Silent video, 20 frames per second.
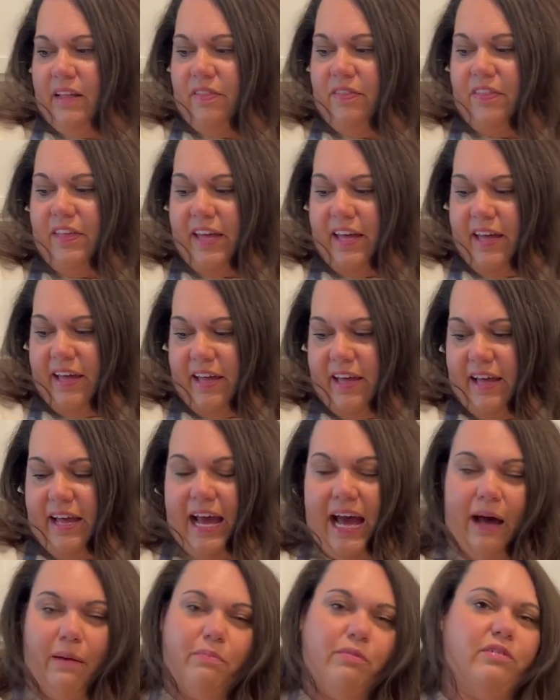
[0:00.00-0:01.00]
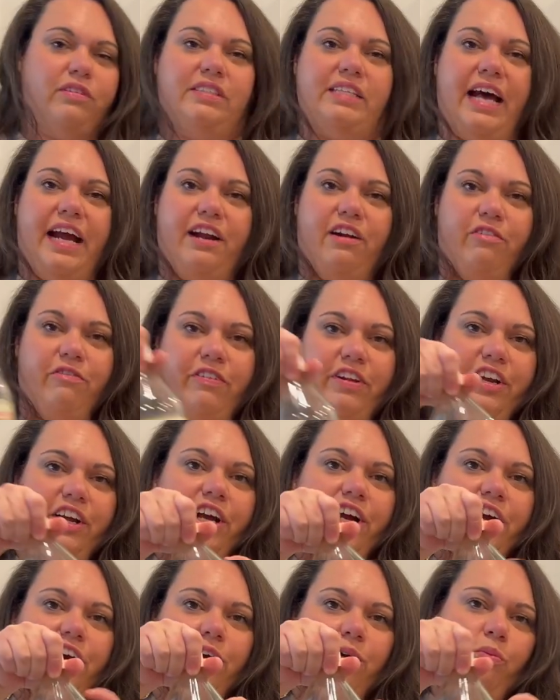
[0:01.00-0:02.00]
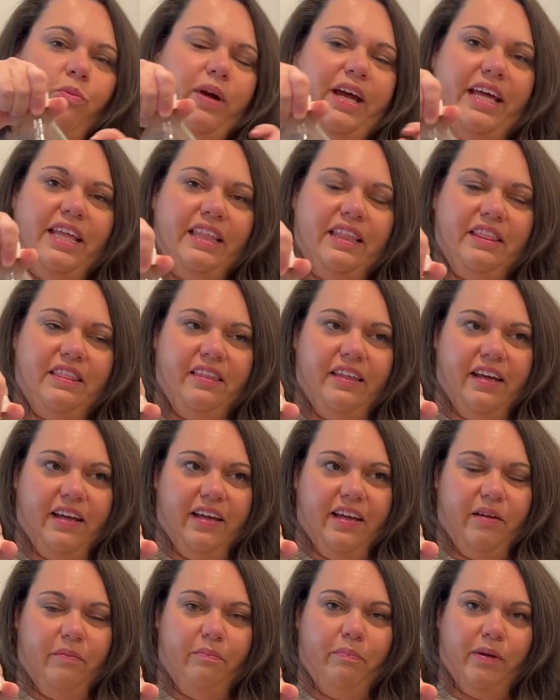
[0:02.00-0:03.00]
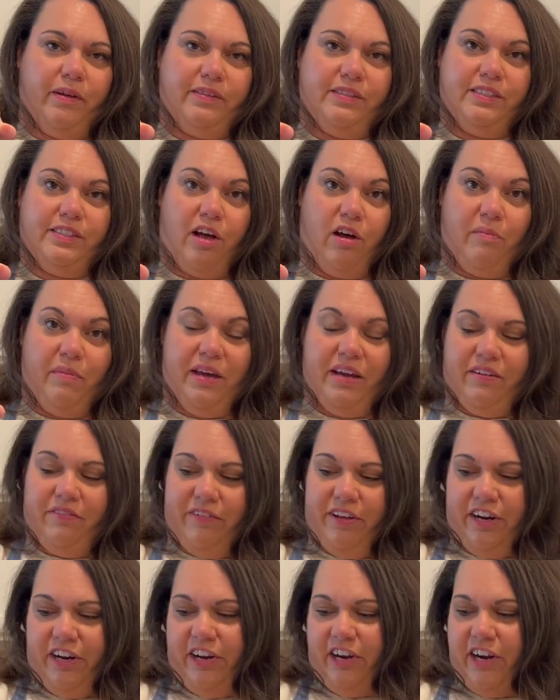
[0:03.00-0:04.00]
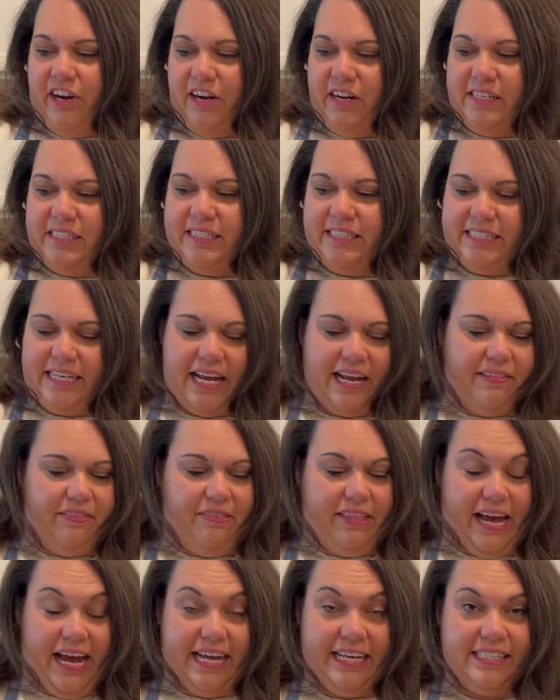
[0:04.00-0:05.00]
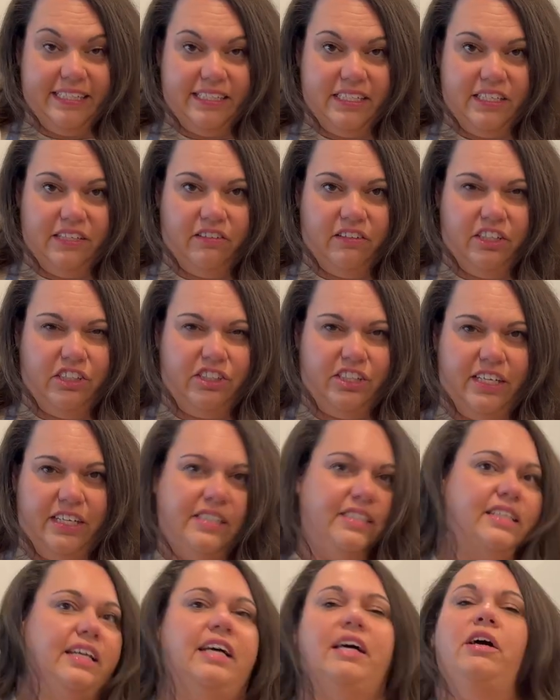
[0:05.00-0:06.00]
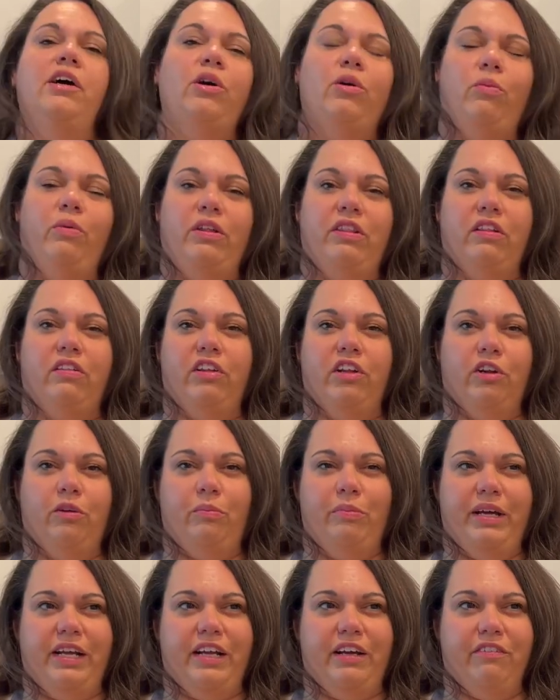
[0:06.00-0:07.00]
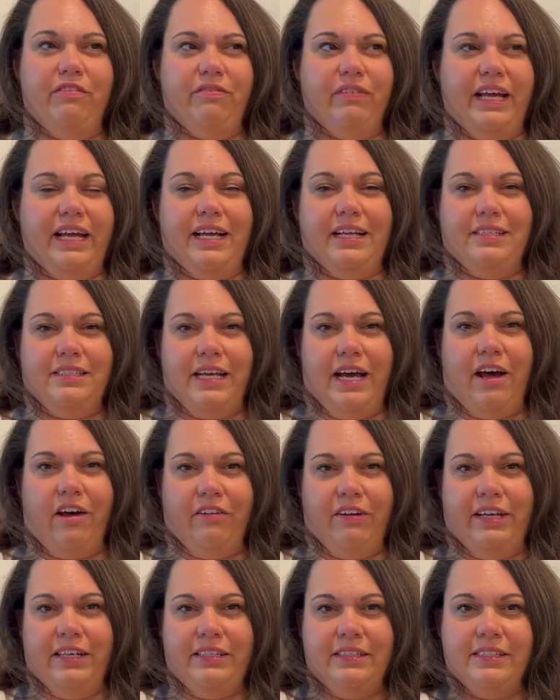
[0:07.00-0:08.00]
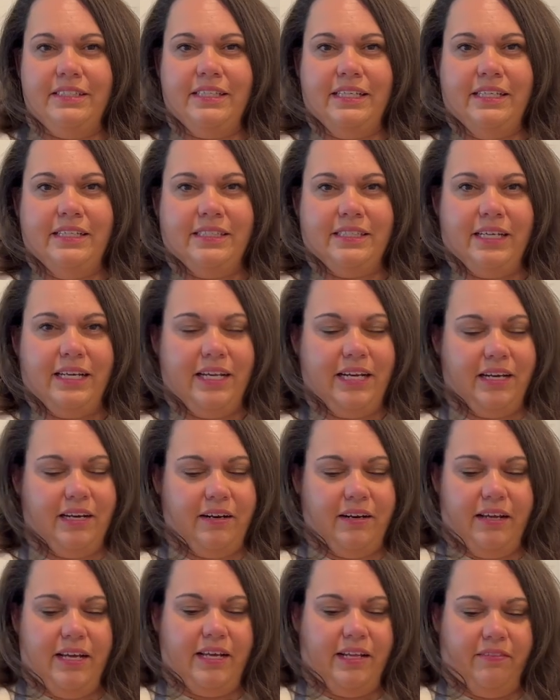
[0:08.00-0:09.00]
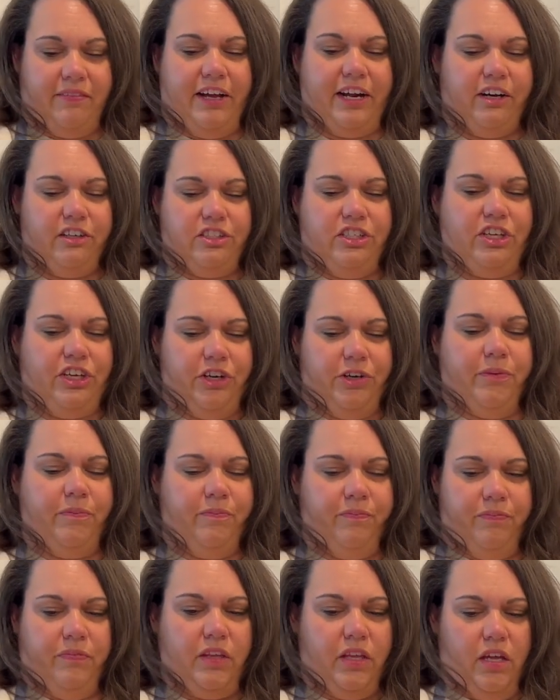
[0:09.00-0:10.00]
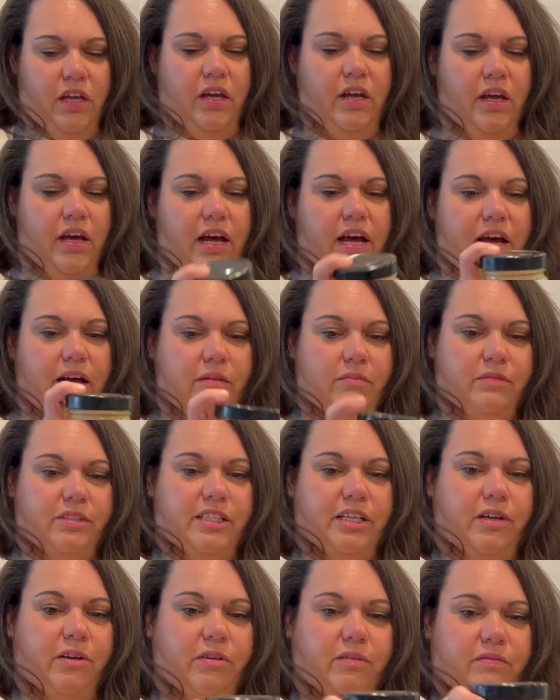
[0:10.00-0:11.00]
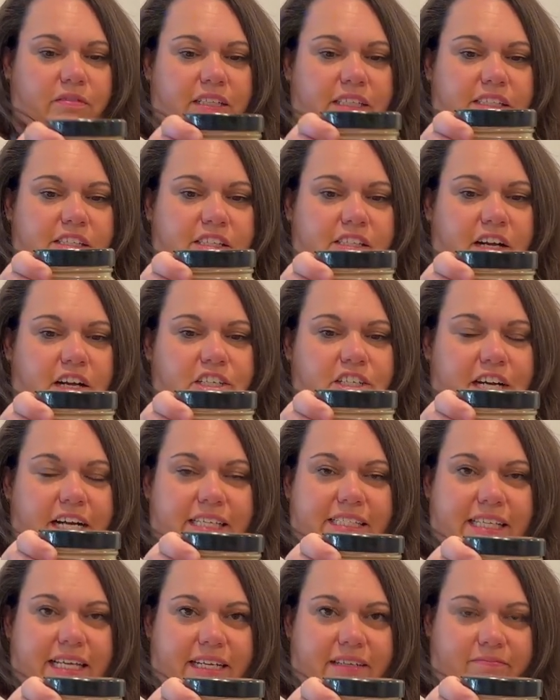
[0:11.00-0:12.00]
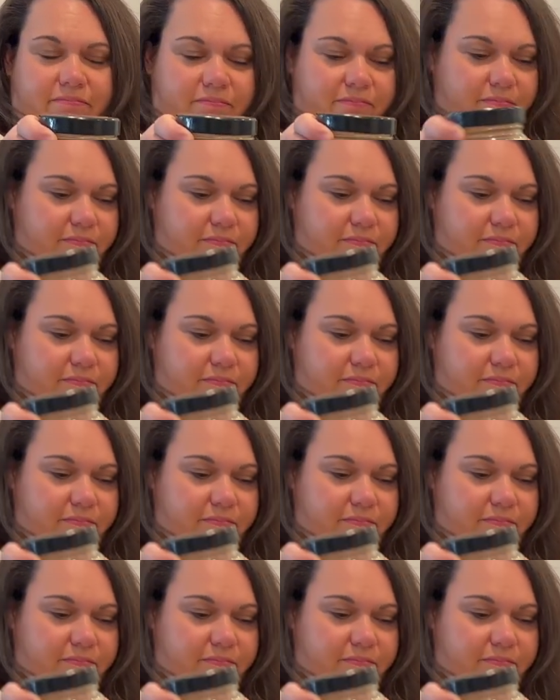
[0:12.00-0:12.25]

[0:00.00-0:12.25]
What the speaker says: the apple cider vinegar with the balsamic vinegar instead. That is delicious with a little bit of like Italian seasoning in there too. So this is our dressing.